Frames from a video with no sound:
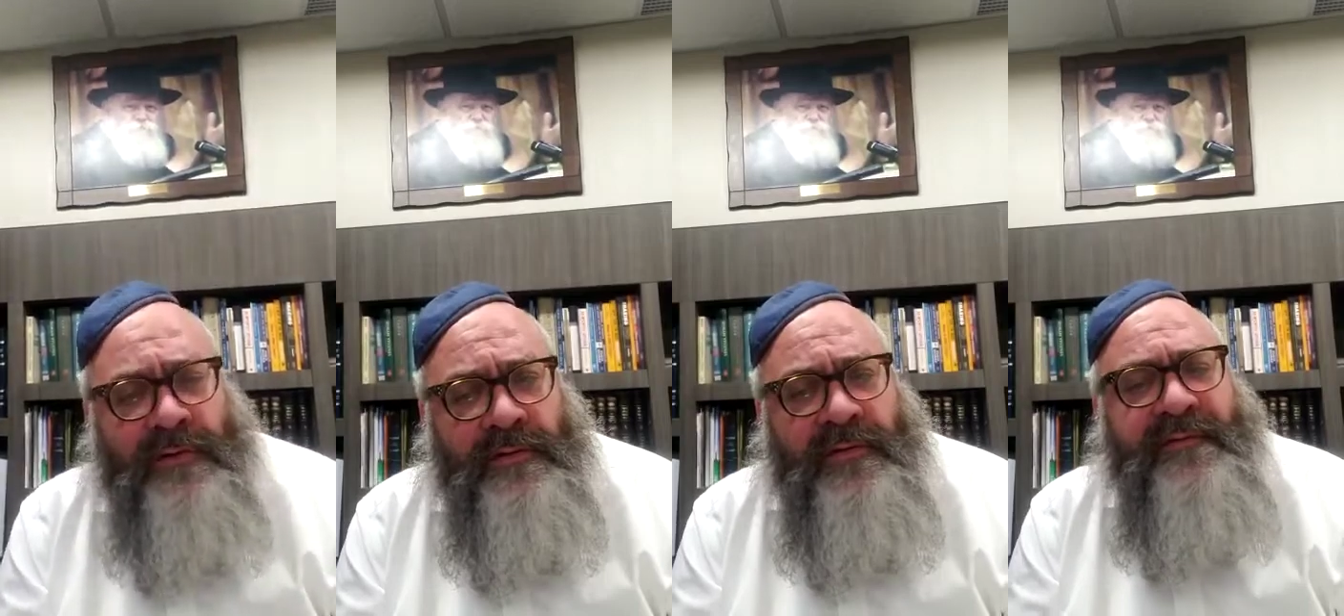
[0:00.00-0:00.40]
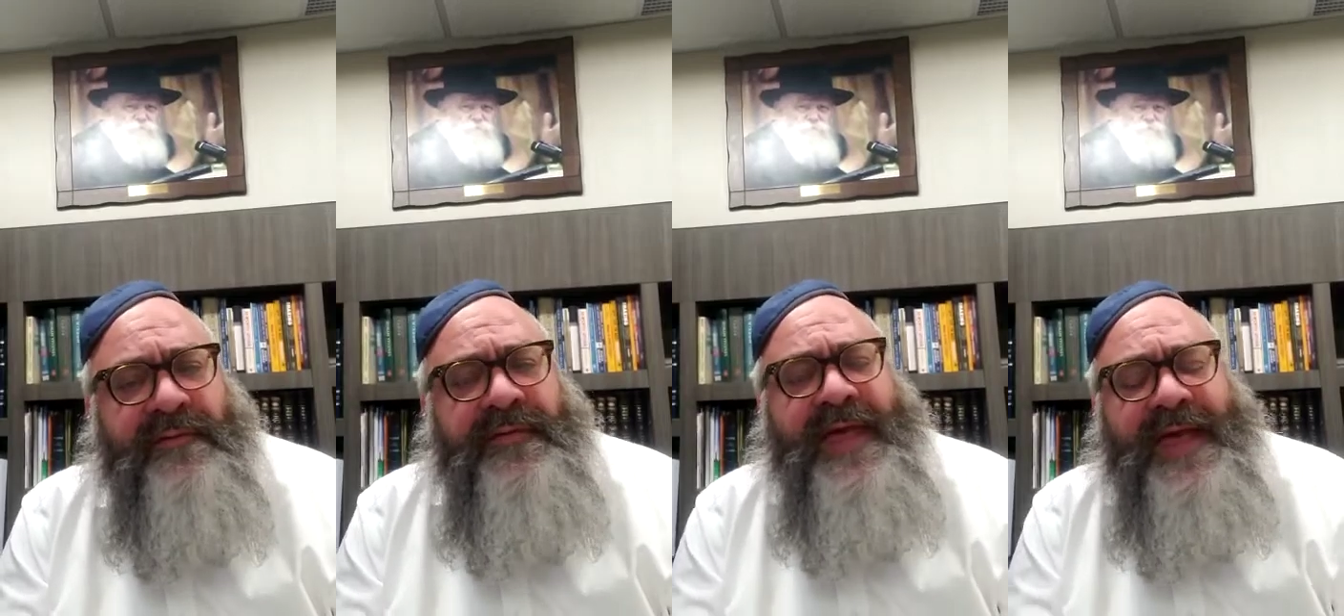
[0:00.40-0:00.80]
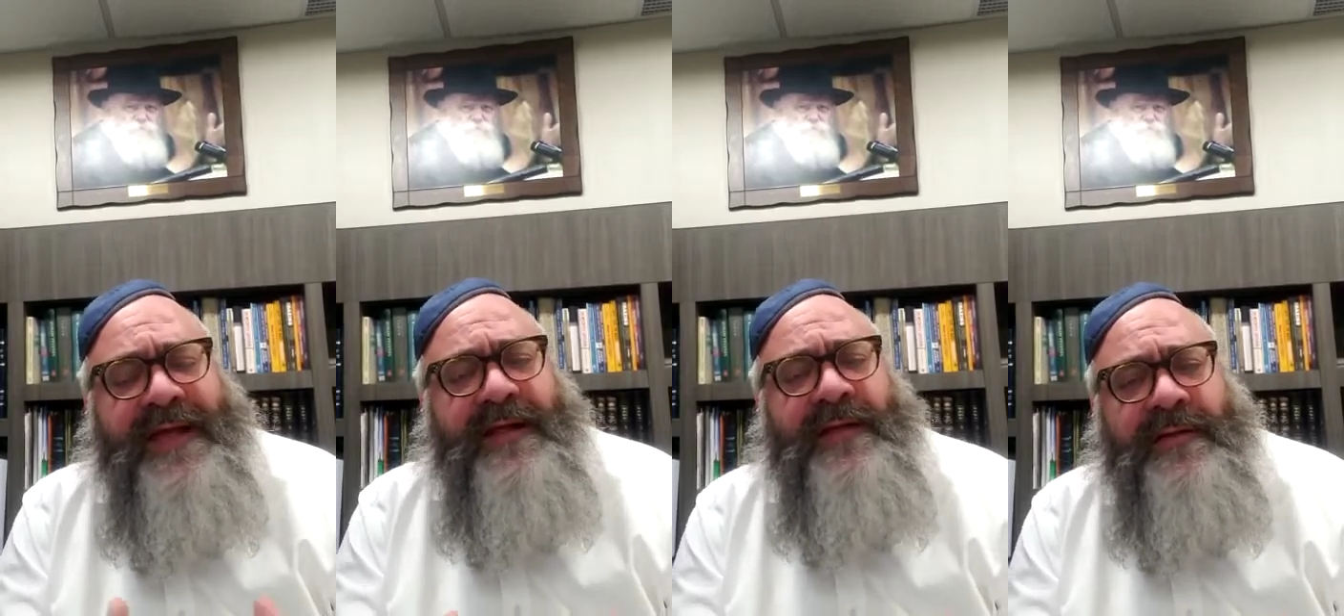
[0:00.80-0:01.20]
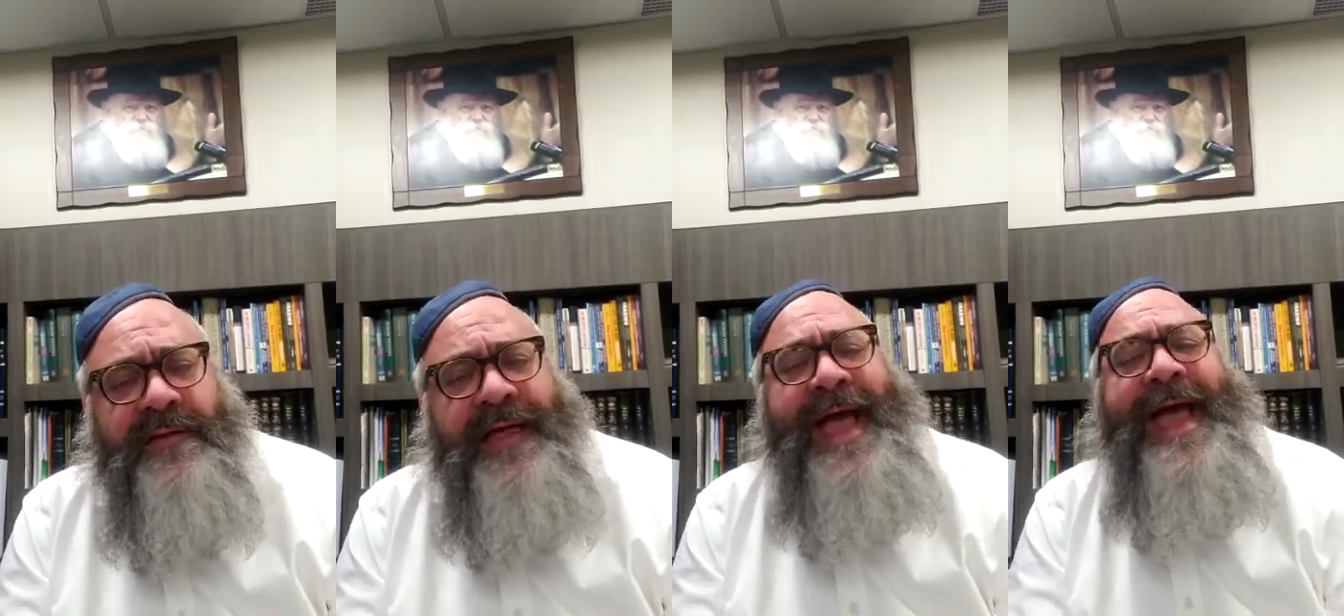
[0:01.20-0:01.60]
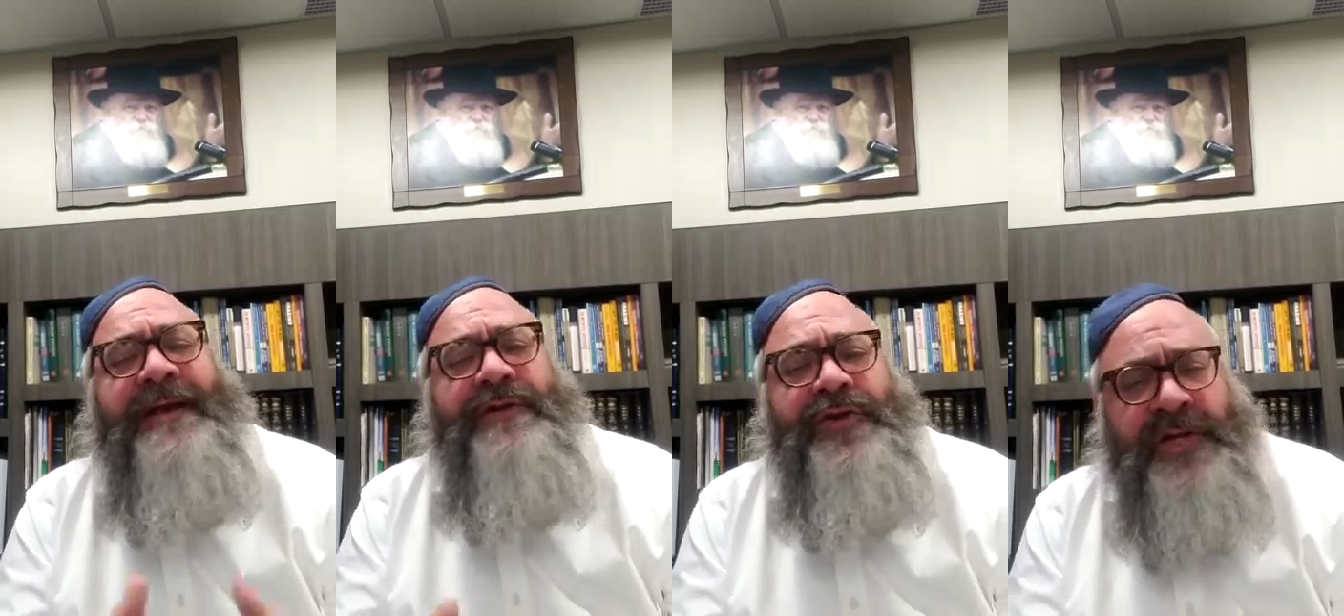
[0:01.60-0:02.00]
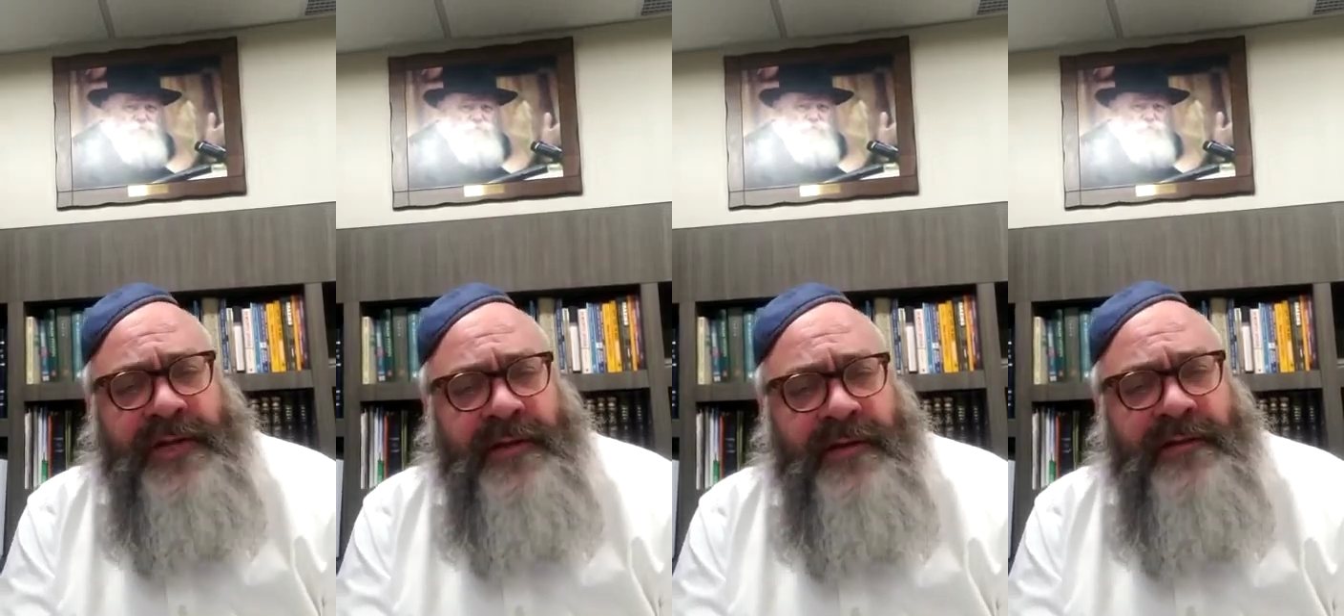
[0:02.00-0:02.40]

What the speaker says: to feel the energy,